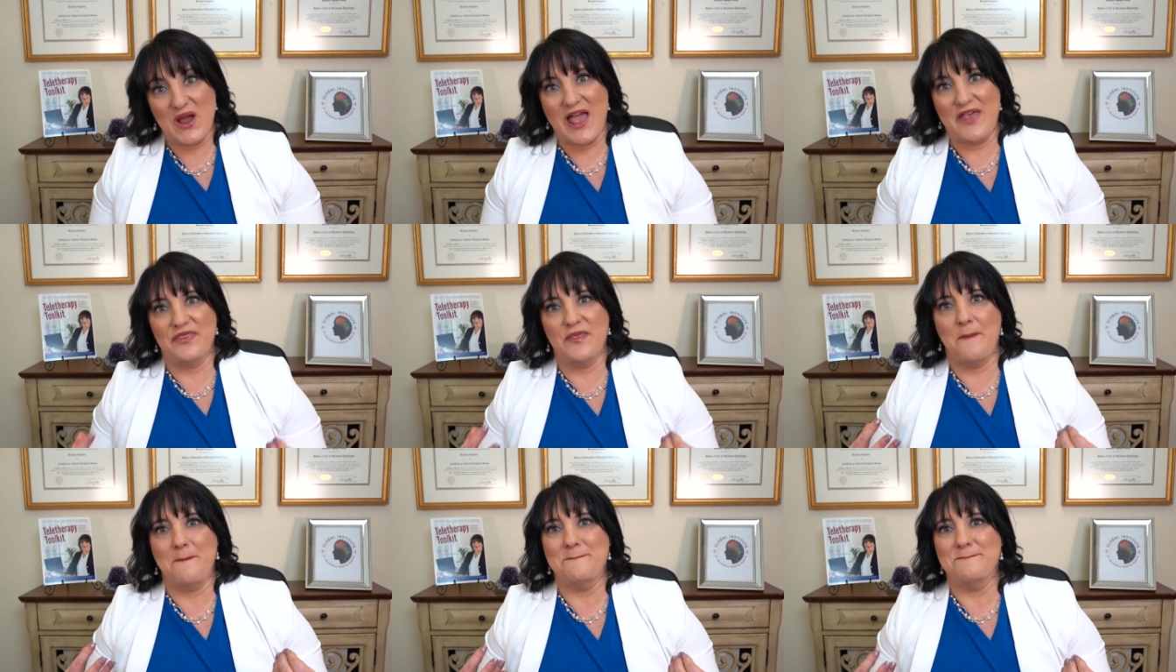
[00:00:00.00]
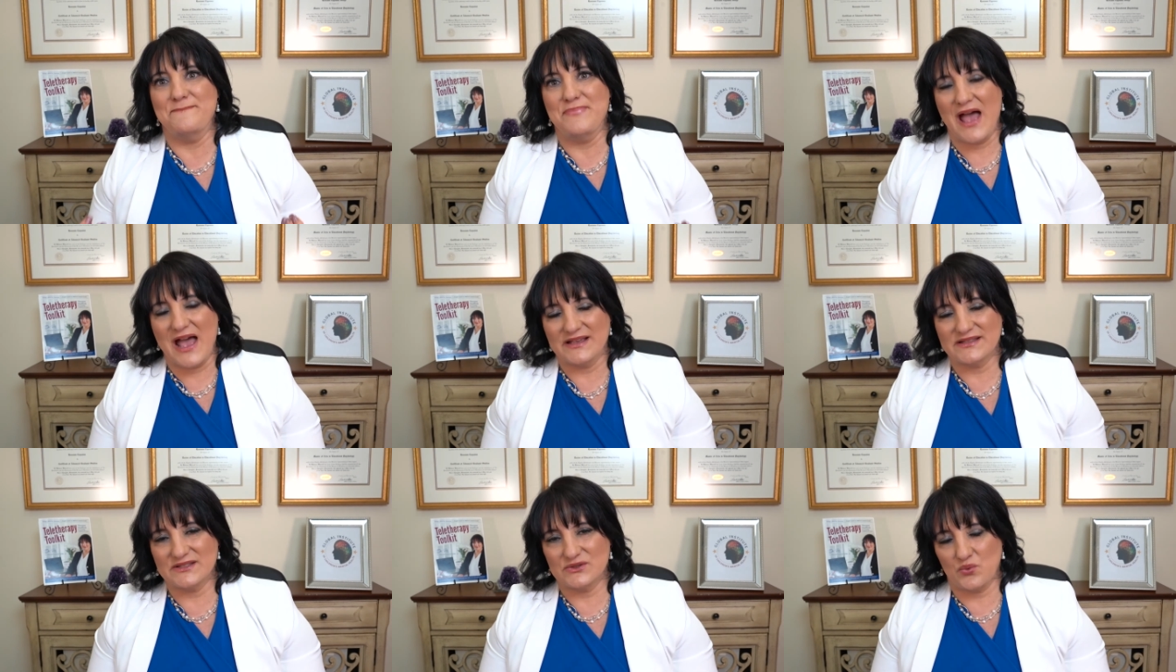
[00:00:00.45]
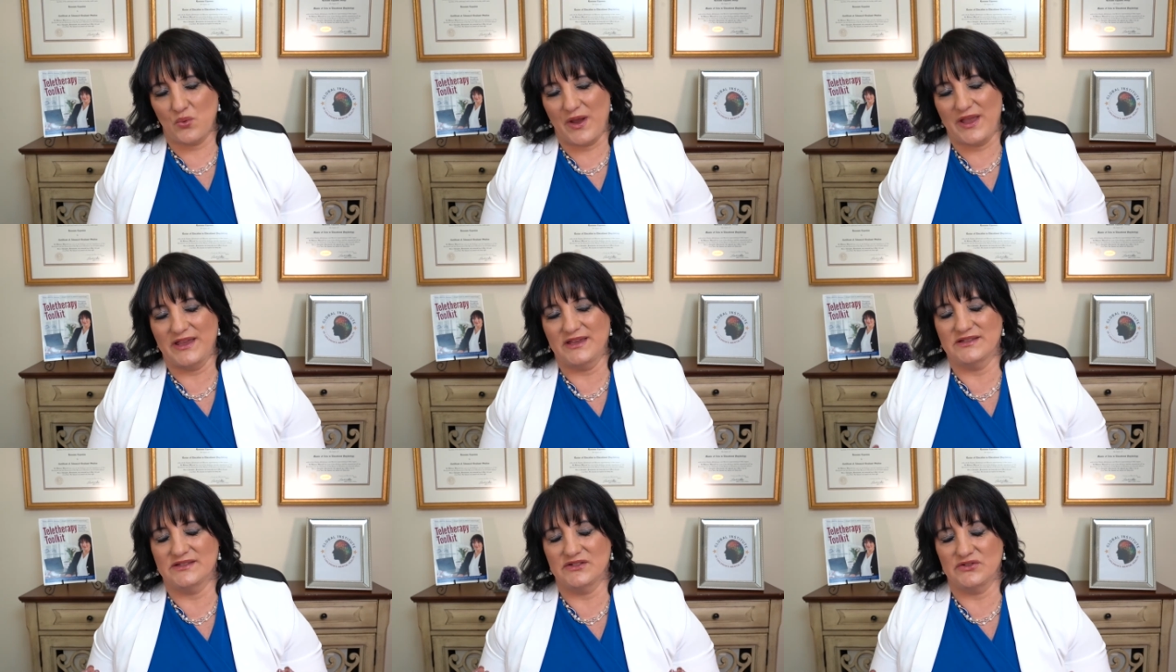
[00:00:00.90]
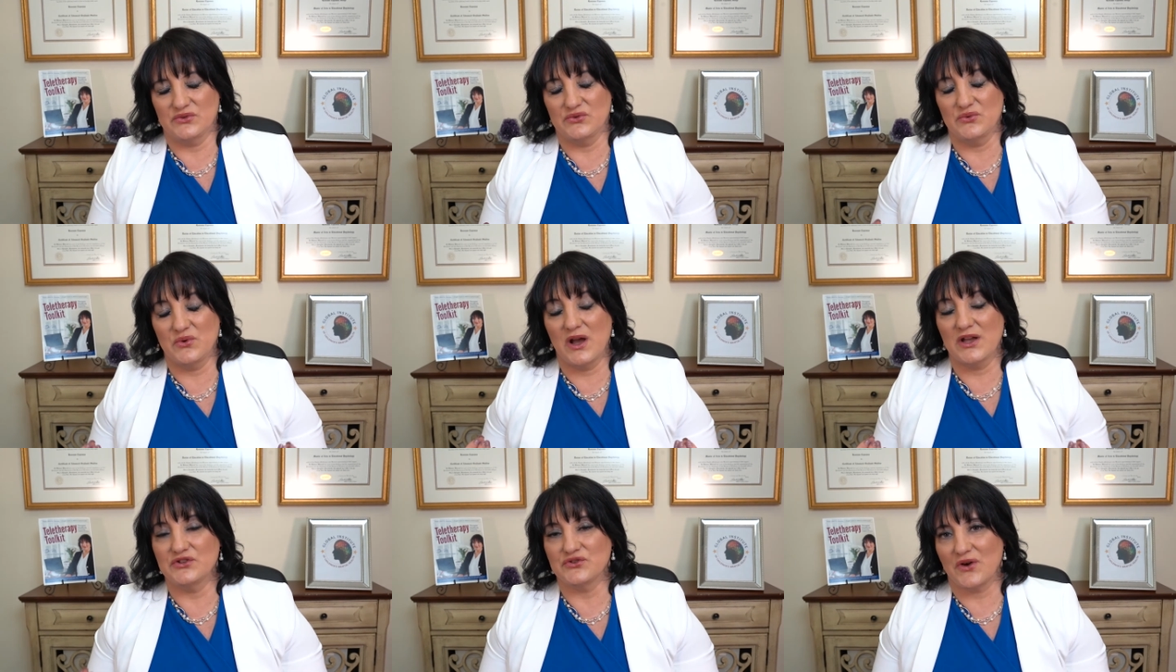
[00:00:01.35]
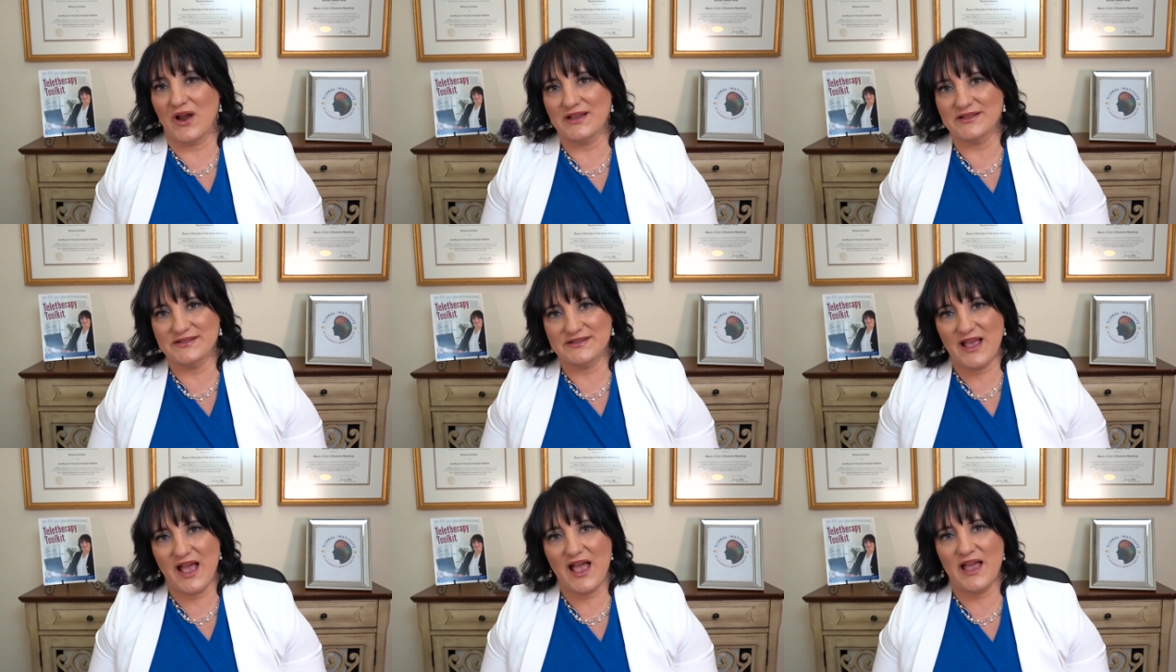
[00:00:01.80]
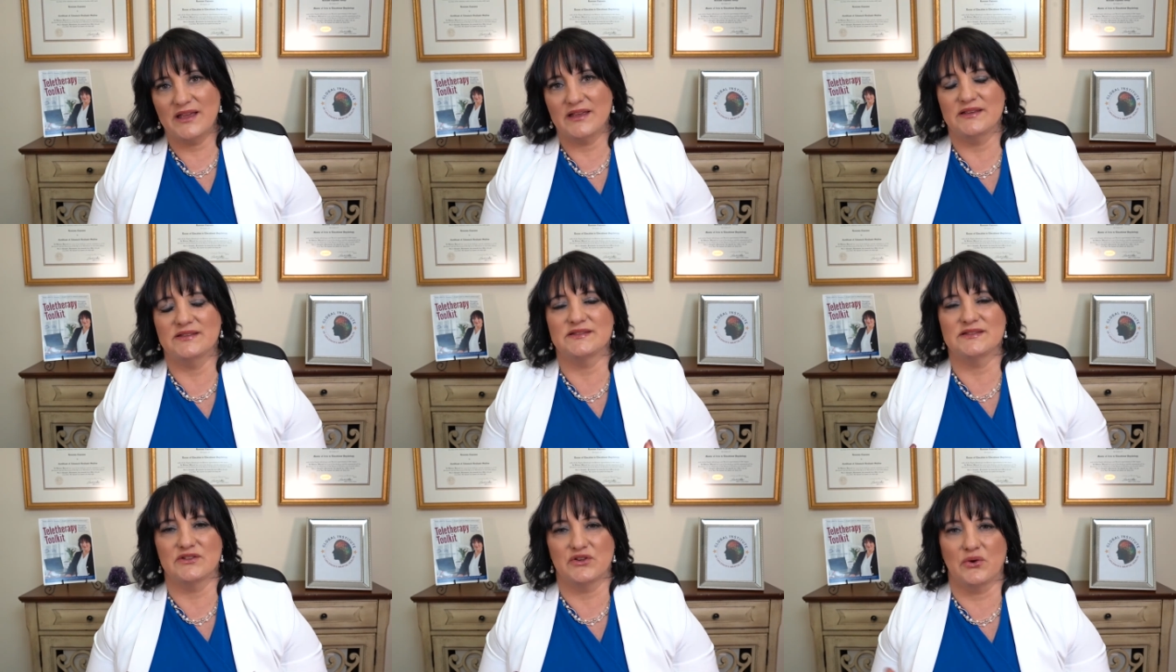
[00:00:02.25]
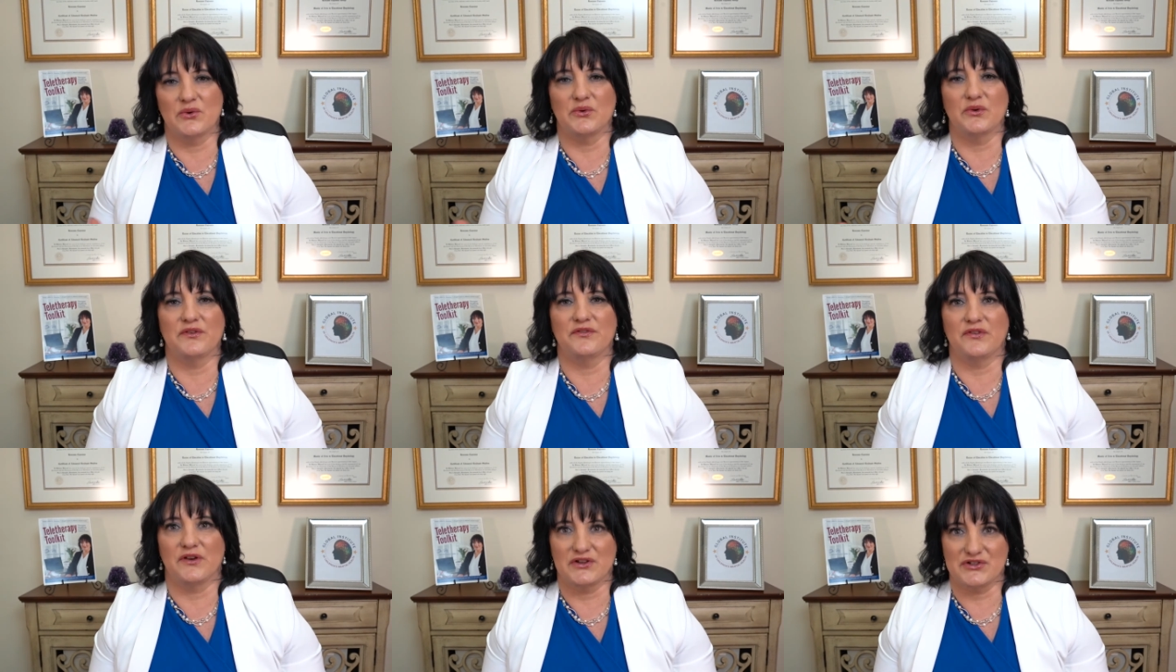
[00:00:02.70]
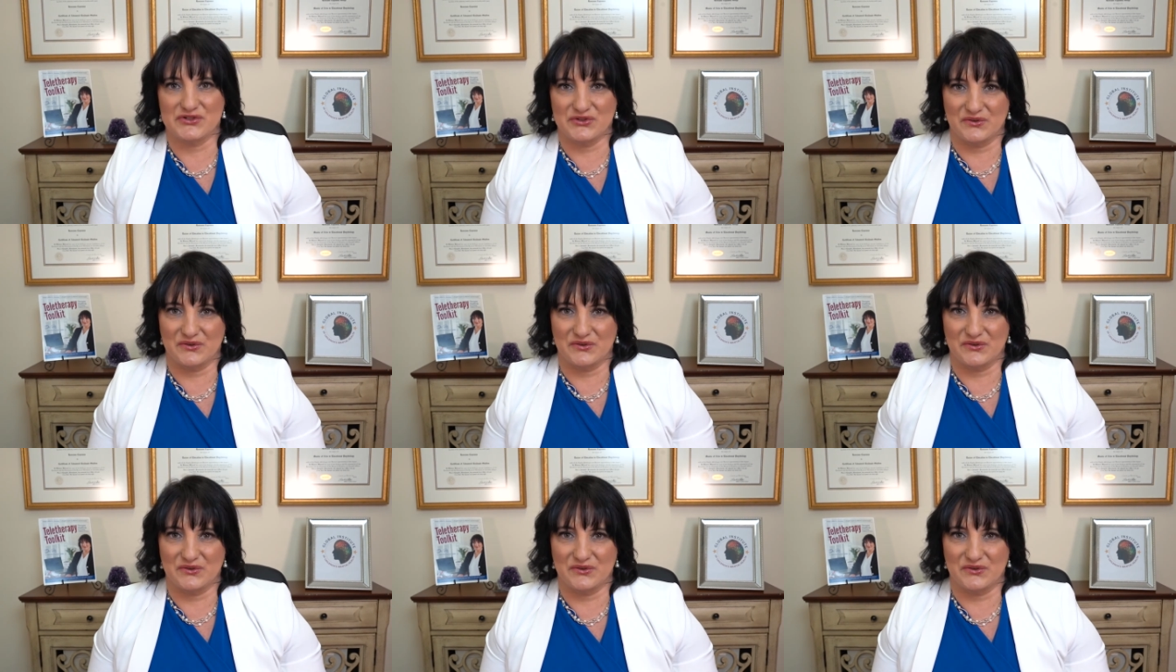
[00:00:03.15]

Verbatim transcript: and the best way to address that is to go to a functional